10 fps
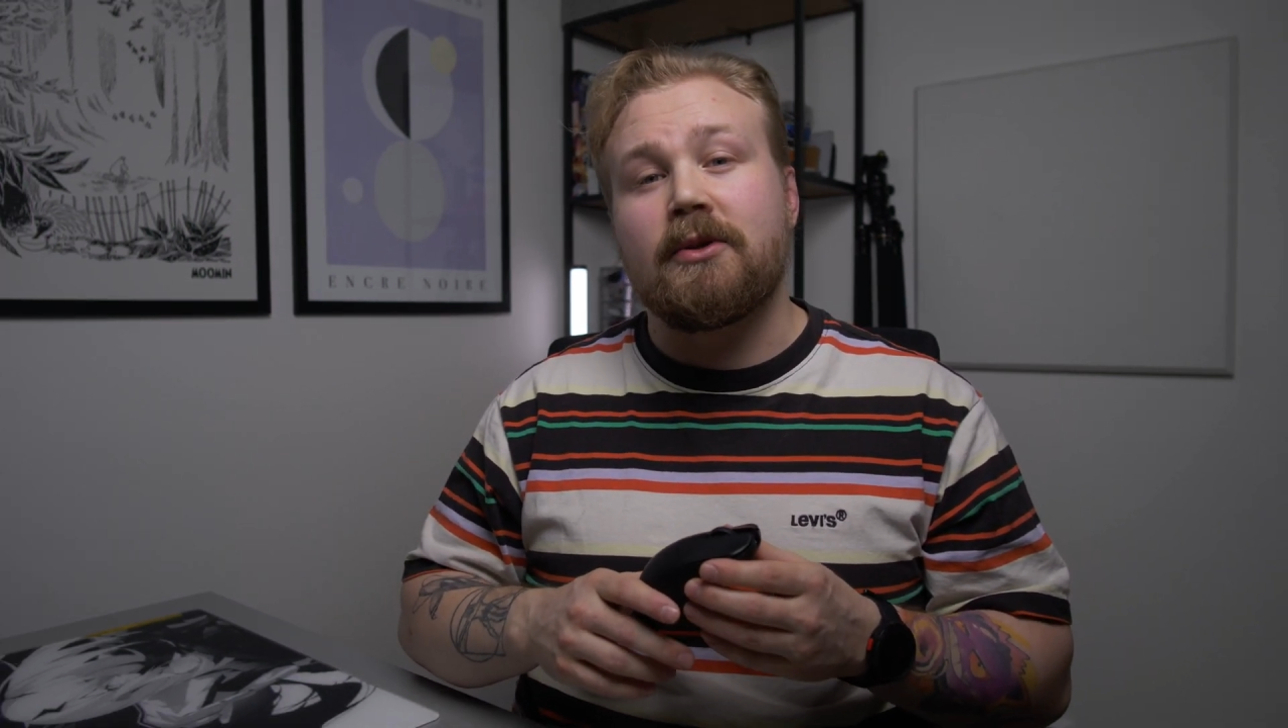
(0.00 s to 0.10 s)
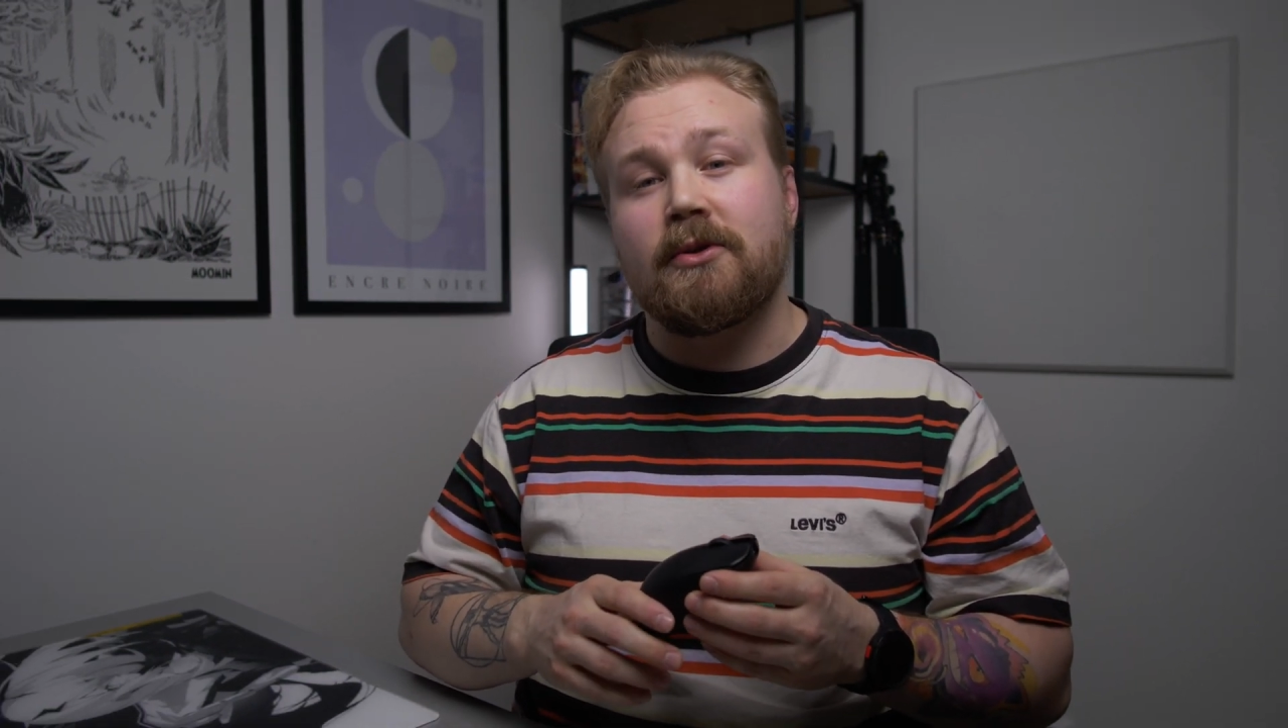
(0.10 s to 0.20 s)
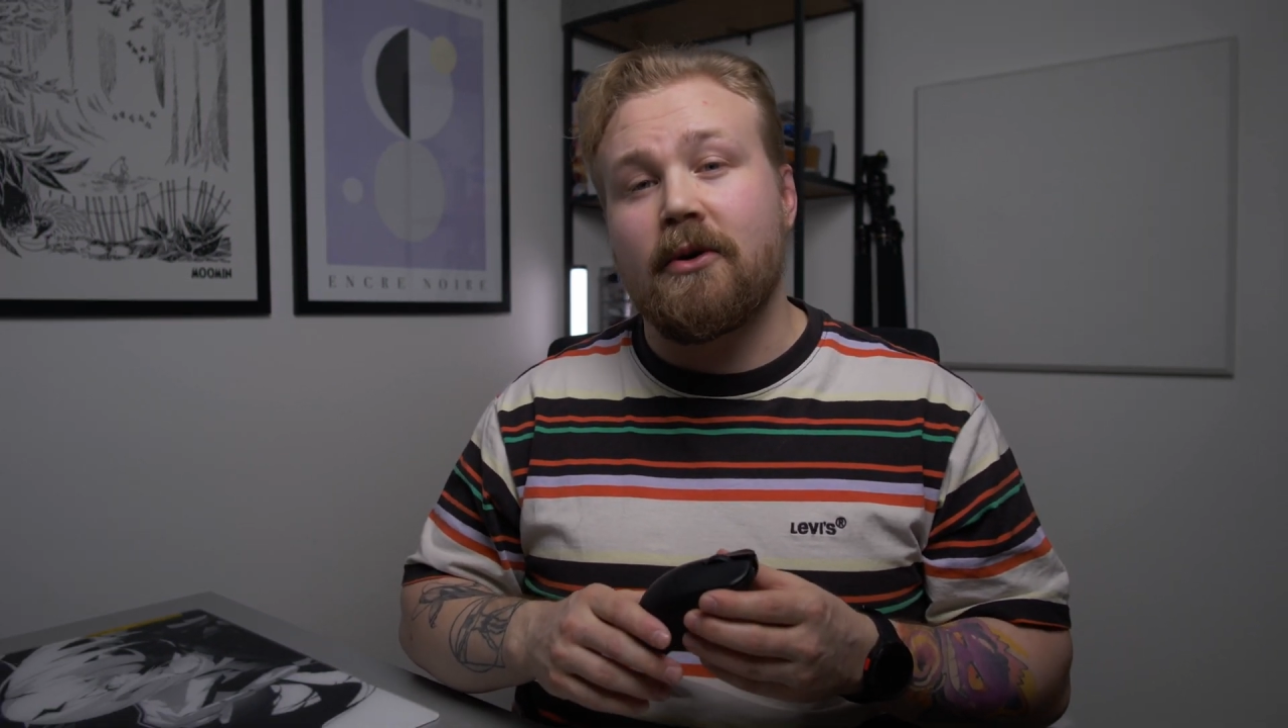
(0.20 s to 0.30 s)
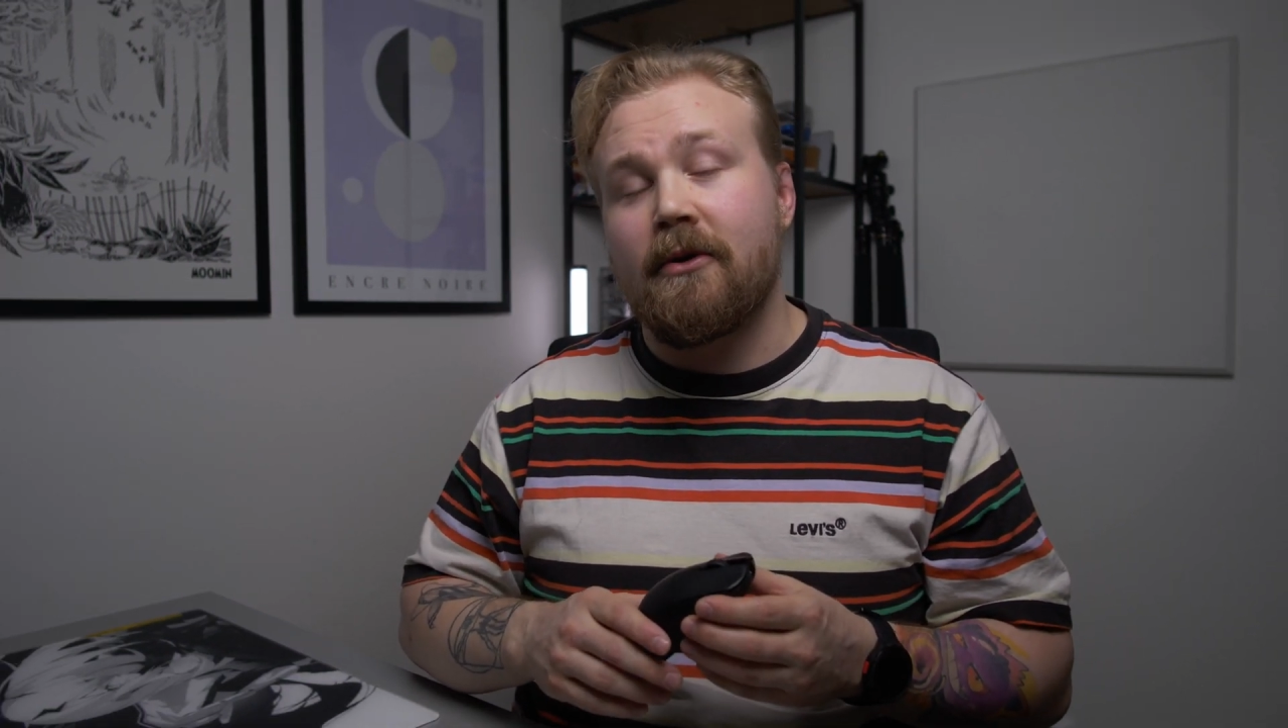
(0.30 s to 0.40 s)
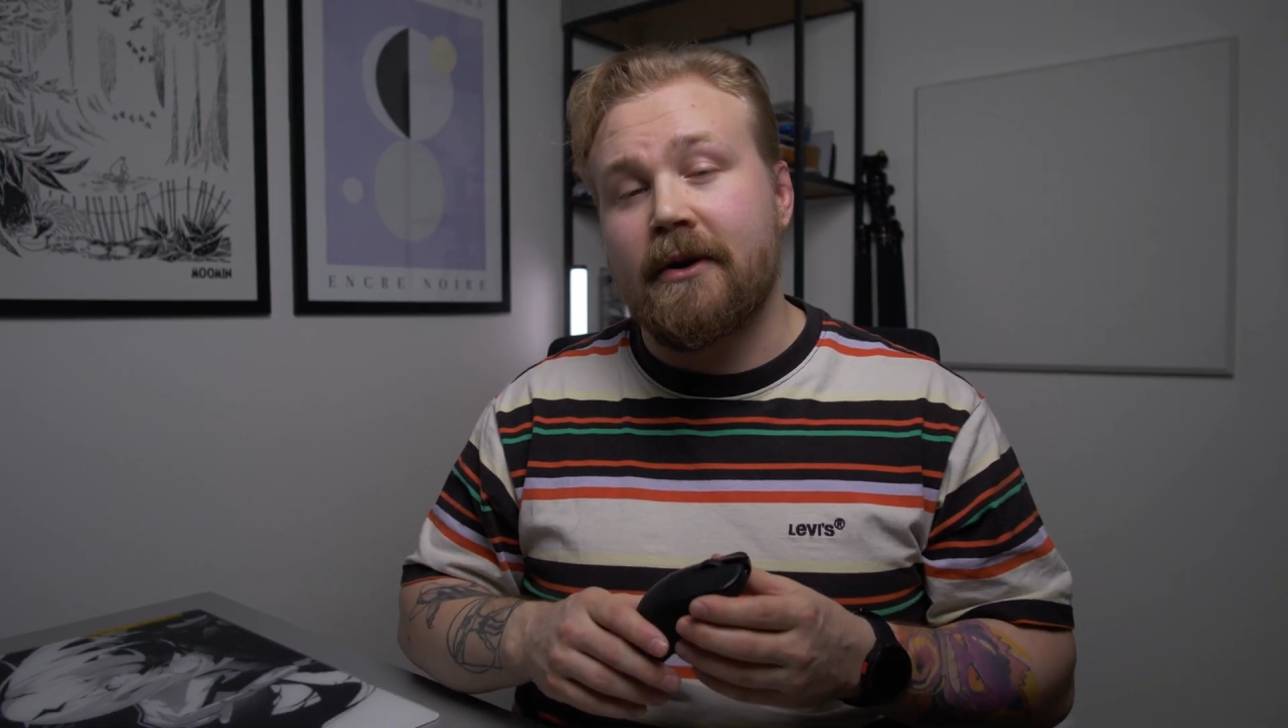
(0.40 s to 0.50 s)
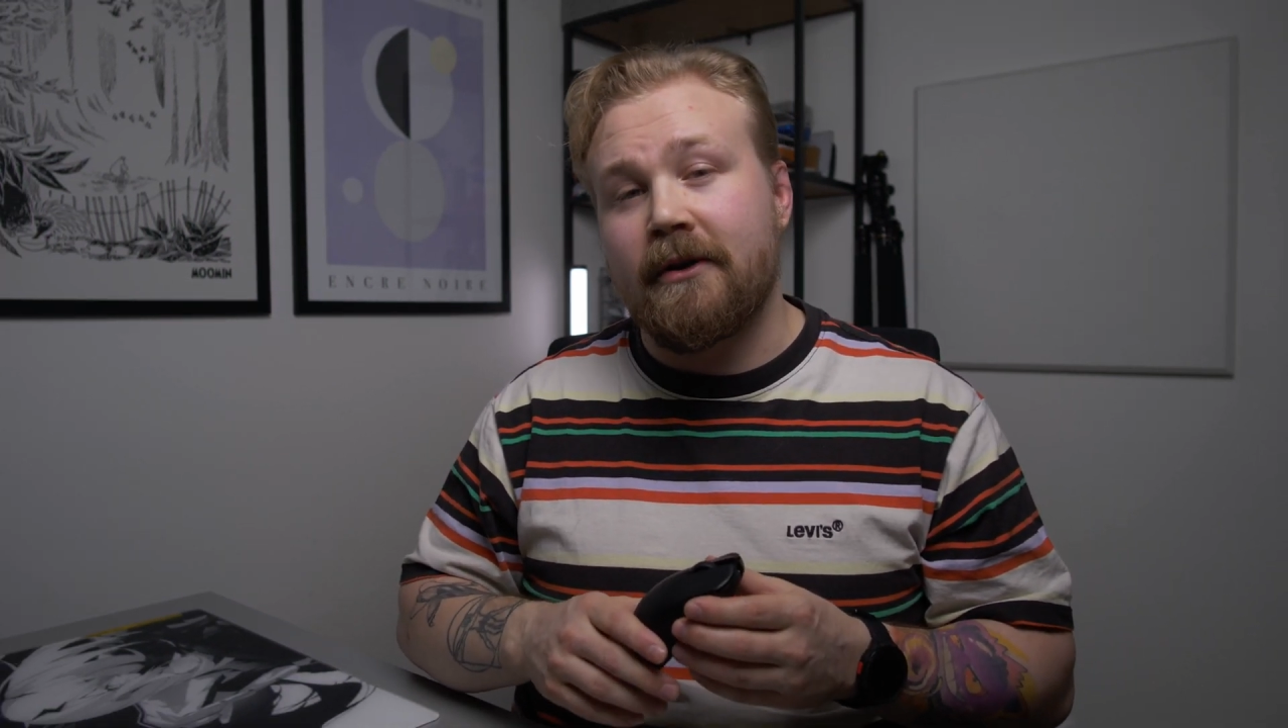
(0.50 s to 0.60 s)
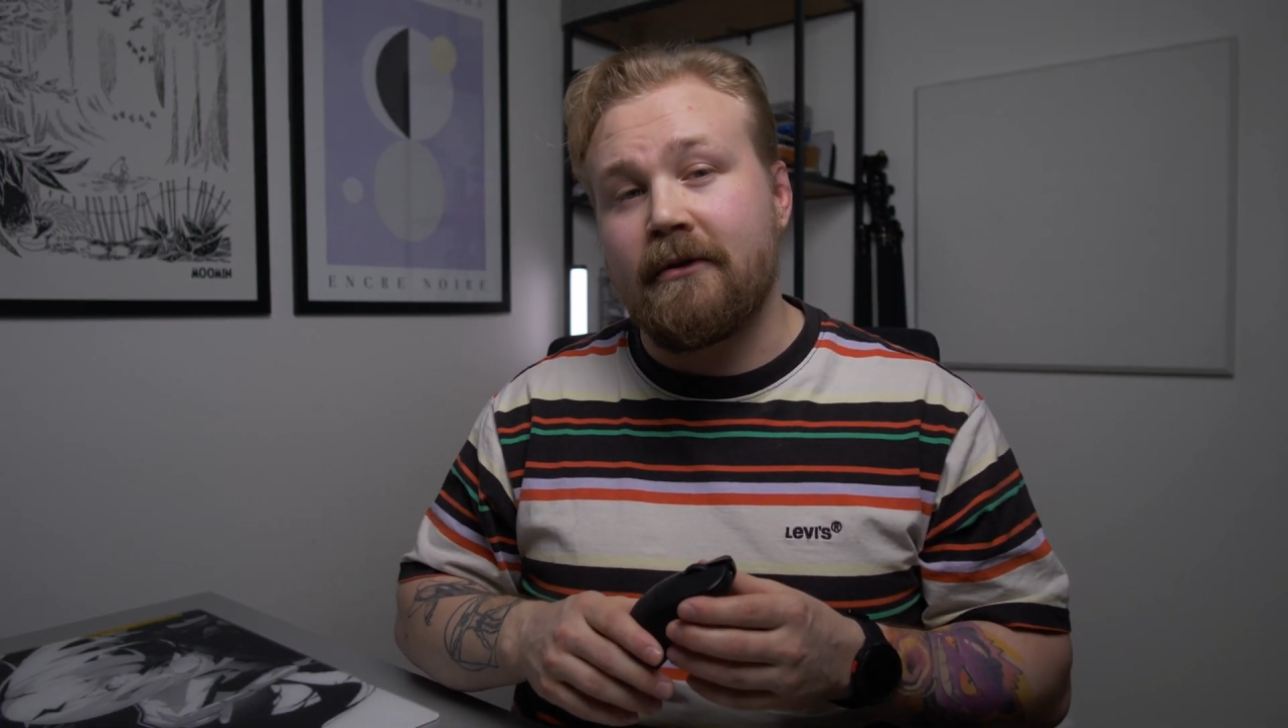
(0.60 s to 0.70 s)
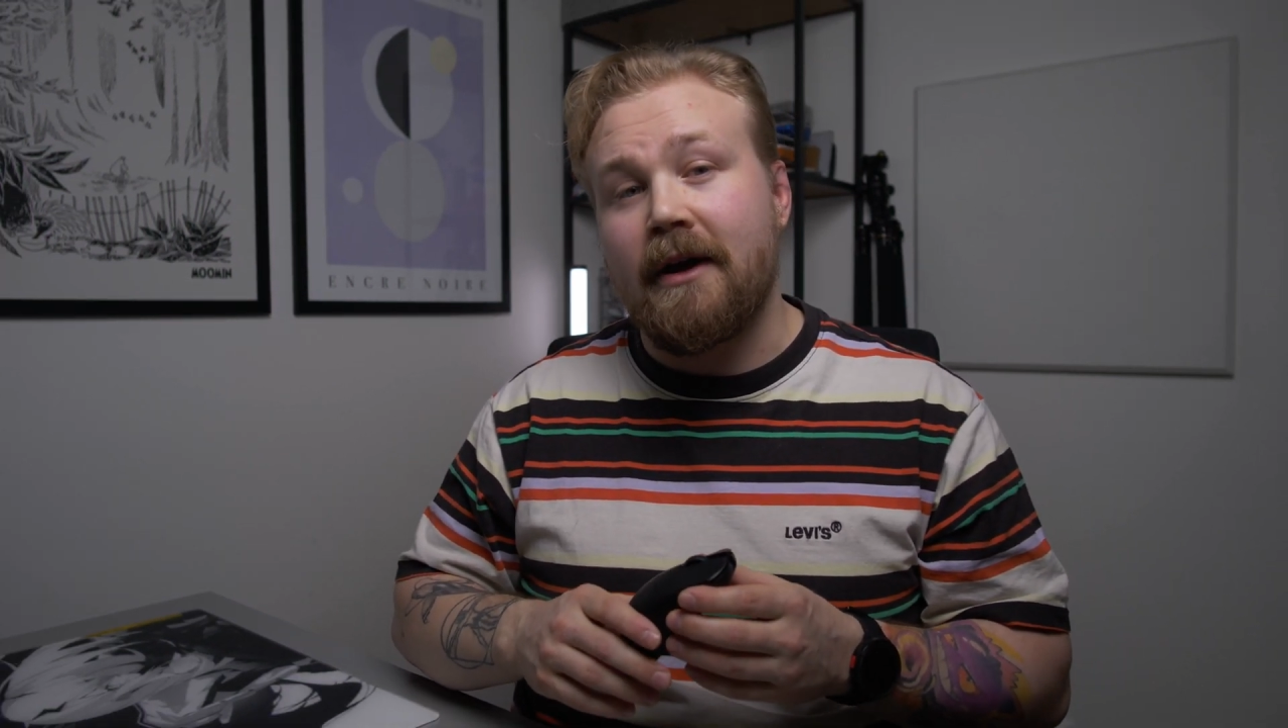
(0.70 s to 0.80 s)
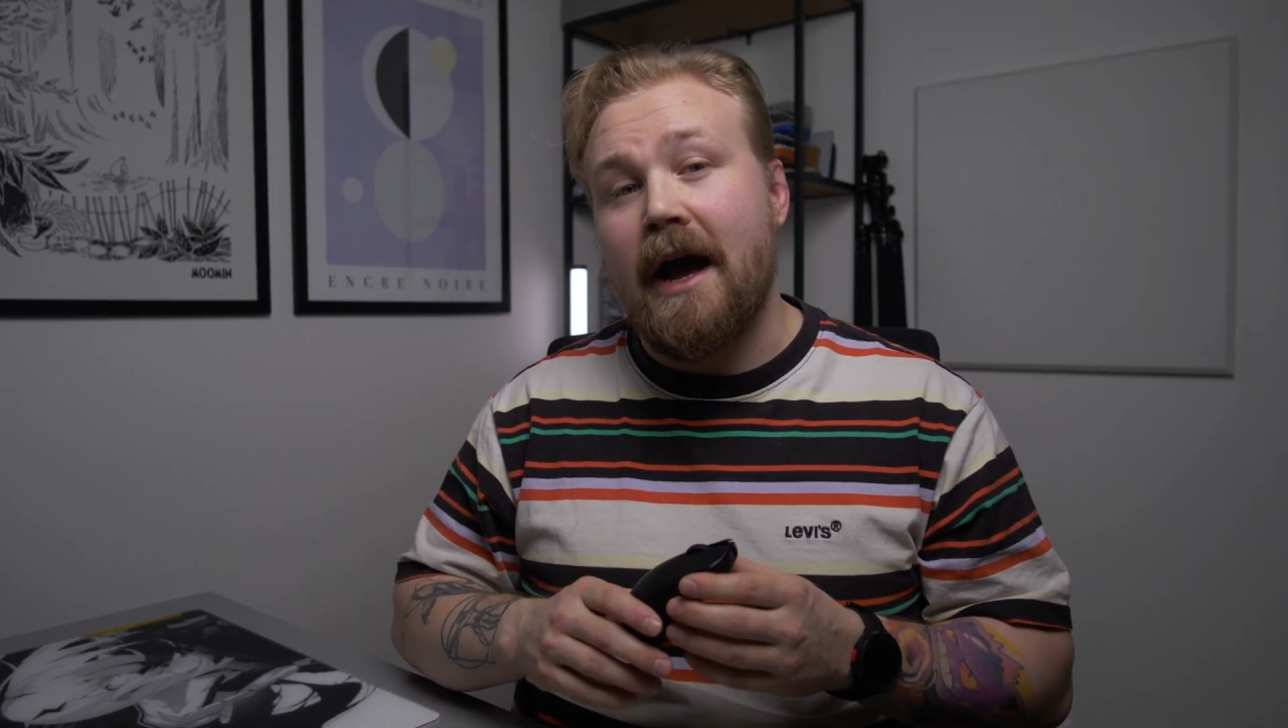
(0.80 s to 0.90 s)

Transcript: tutorial.